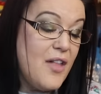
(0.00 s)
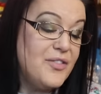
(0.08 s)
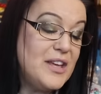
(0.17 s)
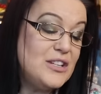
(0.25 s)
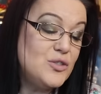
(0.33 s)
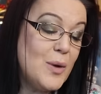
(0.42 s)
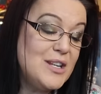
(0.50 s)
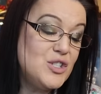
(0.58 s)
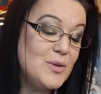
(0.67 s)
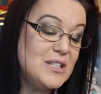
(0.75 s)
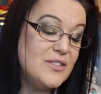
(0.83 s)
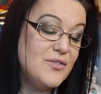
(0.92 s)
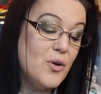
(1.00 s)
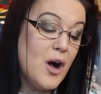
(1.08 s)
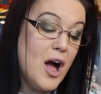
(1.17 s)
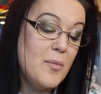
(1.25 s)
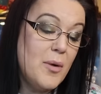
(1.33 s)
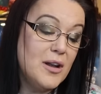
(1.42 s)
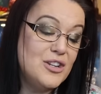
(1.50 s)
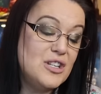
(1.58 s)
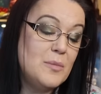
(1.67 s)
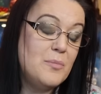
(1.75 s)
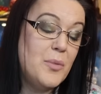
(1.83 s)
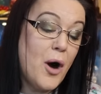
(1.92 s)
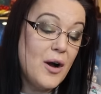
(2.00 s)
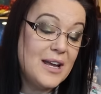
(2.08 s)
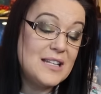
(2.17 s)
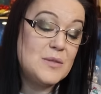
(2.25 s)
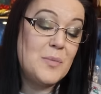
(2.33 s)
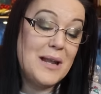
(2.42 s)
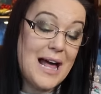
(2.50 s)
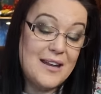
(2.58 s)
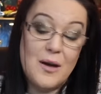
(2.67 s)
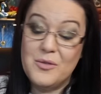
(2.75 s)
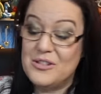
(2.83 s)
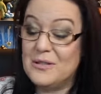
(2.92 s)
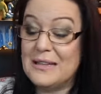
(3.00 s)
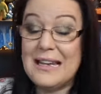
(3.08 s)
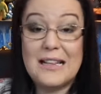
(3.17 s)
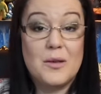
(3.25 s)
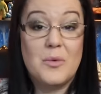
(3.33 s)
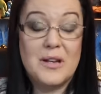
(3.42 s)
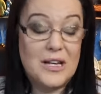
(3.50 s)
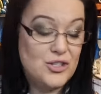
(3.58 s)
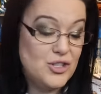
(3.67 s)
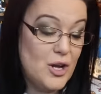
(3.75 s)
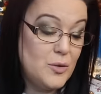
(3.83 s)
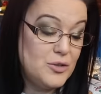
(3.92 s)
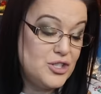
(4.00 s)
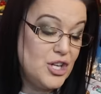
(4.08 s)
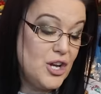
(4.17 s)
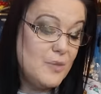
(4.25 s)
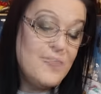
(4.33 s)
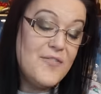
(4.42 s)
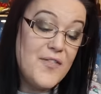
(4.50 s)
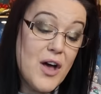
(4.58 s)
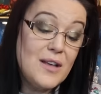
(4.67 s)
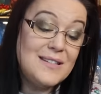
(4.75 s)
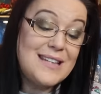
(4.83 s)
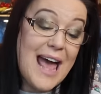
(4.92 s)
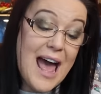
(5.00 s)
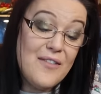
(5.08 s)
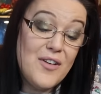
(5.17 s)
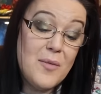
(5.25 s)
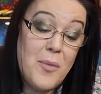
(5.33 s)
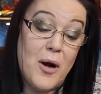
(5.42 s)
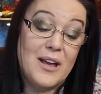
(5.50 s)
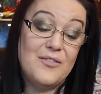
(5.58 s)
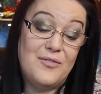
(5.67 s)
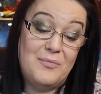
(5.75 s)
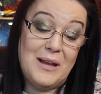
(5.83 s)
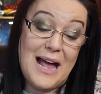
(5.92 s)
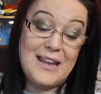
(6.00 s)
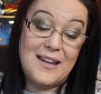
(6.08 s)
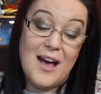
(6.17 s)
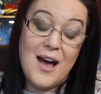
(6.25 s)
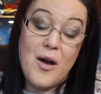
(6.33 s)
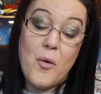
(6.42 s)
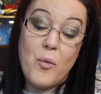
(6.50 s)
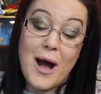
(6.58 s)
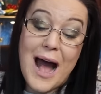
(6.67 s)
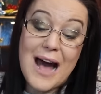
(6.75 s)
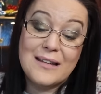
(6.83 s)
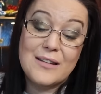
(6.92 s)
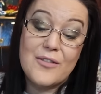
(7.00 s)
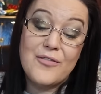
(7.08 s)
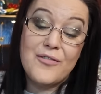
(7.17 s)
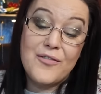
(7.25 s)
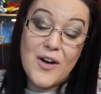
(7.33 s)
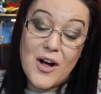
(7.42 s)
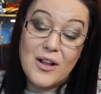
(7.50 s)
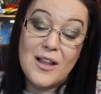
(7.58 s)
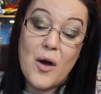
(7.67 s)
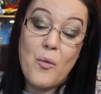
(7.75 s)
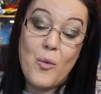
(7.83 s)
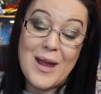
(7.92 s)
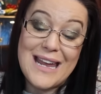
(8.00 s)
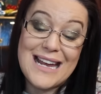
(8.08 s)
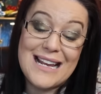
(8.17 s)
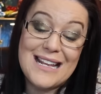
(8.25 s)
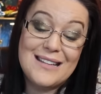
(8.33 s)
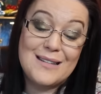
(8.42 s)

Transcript: the 2024 Herbology Pocket Planner, which is the little one I showed you. The first ever pocket planner what has full weekly